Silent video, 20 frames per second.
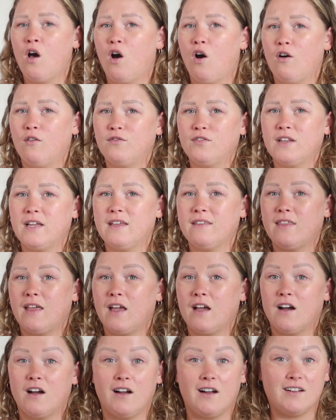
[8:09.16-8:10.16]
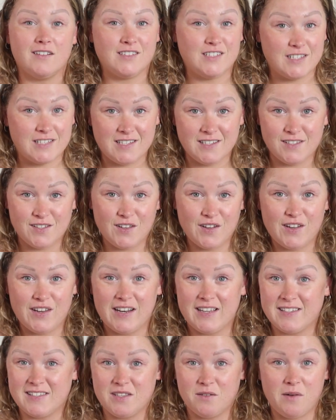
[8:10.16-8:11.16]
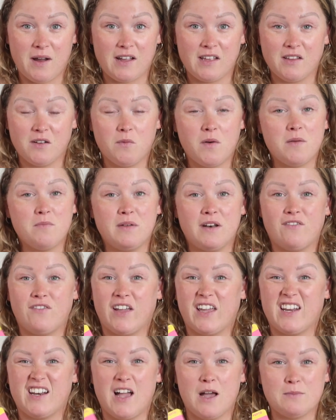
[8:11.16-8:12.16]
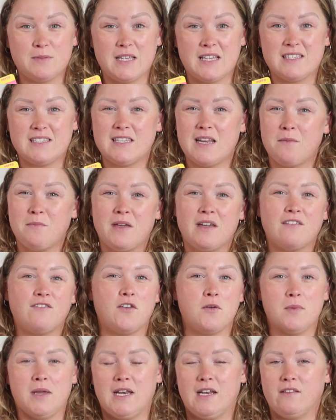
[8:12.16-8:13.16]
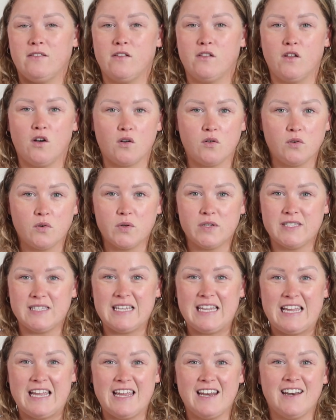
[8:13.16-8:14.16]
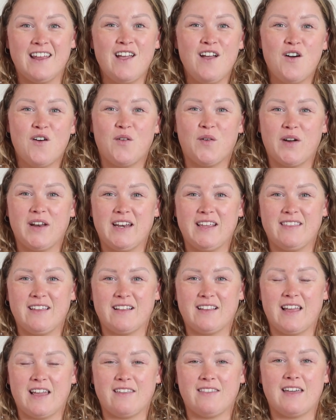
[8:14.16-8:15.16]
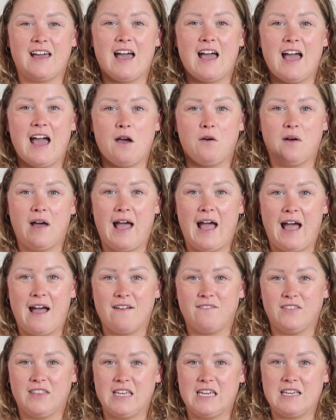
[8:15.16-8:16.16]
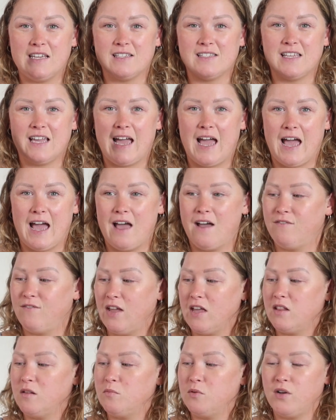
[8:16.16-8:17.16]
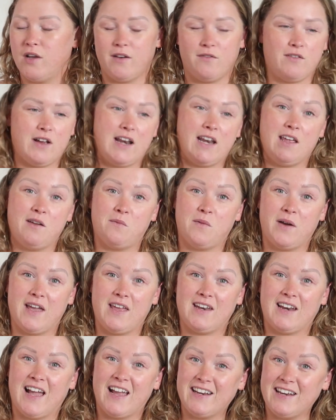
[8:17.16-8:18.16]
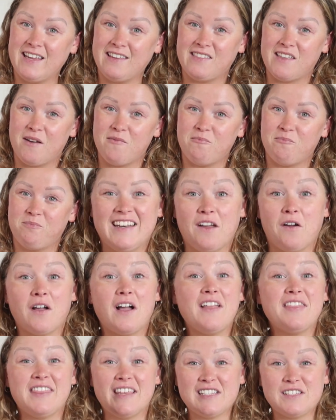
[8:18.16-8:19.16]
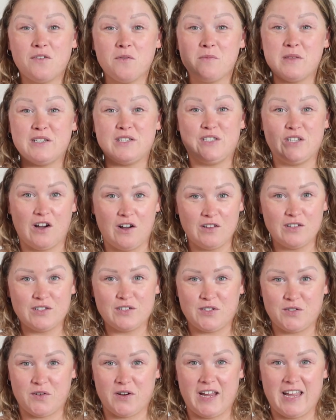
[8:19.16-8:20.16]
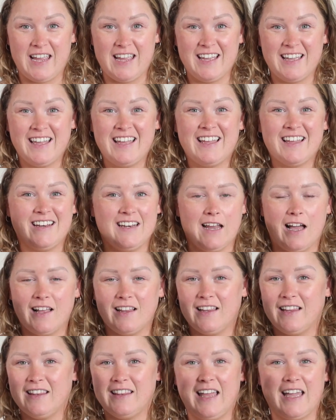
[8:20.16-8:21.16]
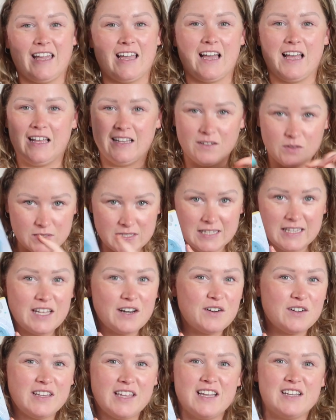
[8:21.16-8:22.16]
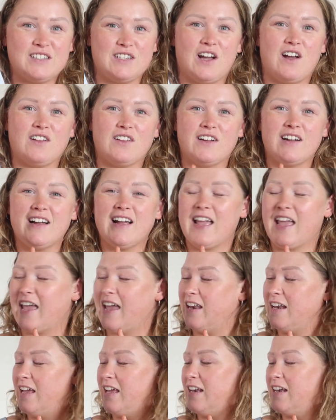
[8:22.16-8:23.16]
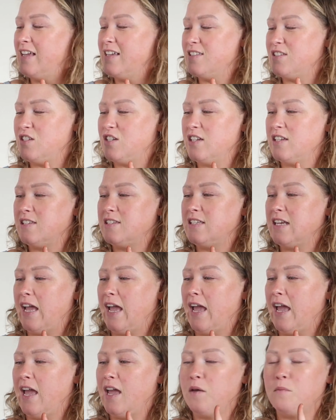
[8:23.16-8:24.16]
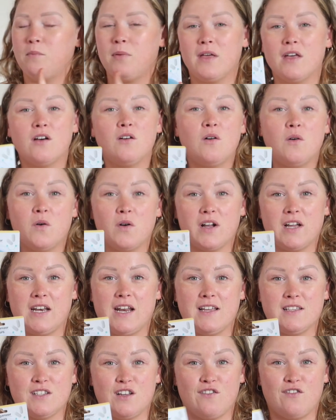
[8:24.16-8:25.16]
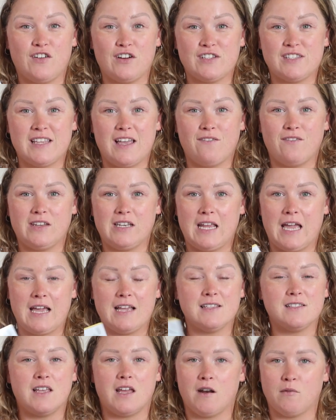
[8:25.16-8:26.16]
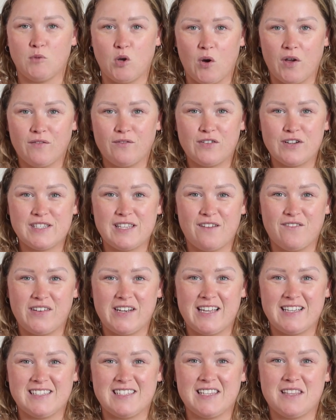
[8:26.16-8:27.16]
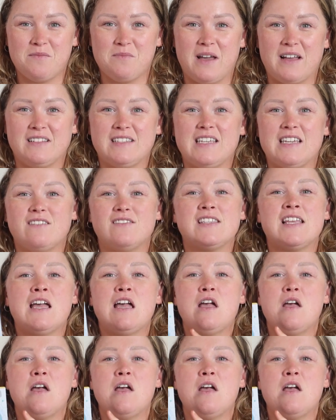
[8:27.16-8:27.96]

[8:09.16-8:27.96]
Hopefully they are just as good as the regular one, but if I get an upset stomach from eating the local cuisine or anything like that, I will have these available and ready when I need them. Now I got this from the Dollar Tree. Not like, it was literally $1, and it is just a pill organizer for 7 days, and I'm going for 7 days to the Maldives.